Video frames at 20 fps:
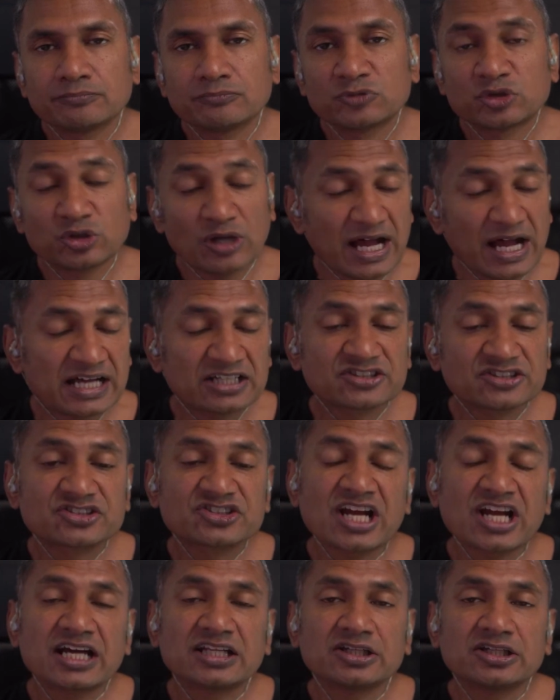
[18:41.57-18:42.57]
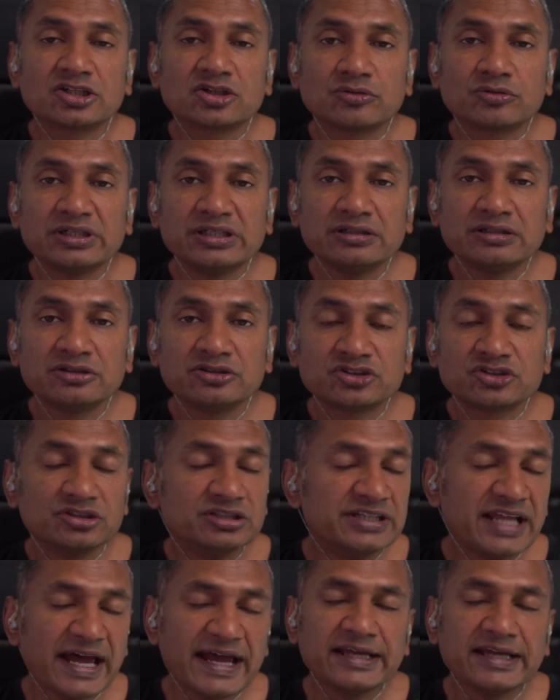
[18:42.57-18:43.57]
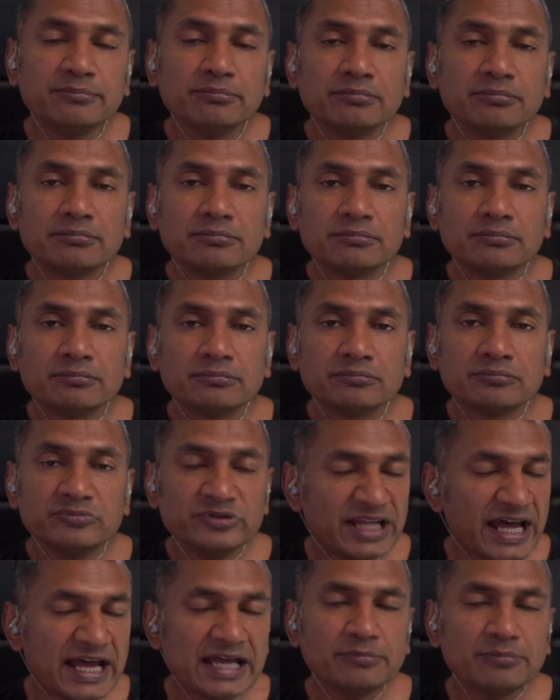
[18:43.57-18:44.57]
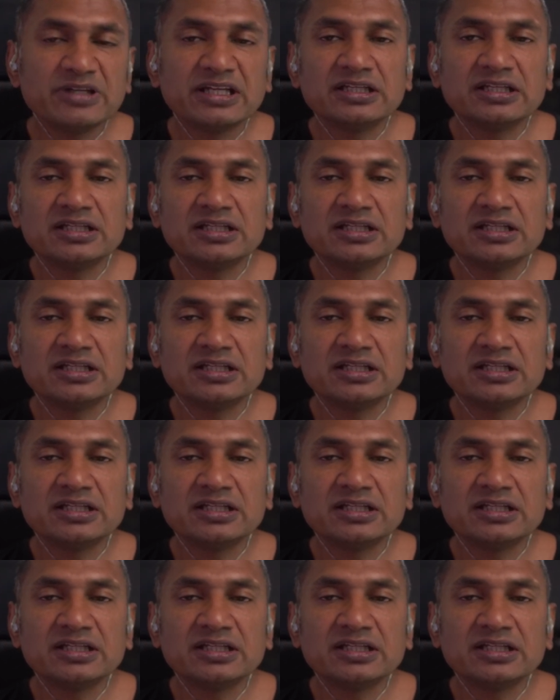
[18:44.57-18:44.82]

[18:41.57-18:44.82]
to ask Charlotte Green to name the